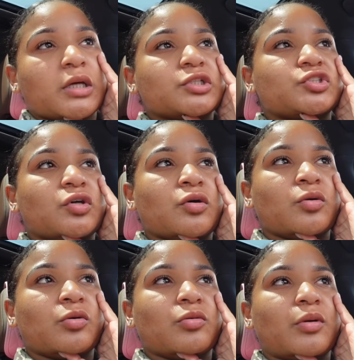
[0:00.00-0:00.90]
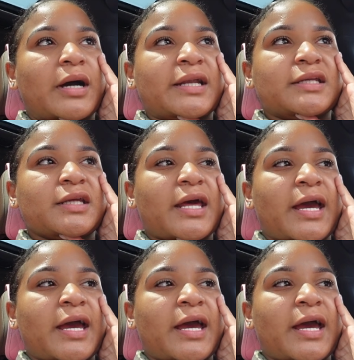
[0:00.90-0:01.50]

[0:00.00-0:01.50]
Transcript: So I did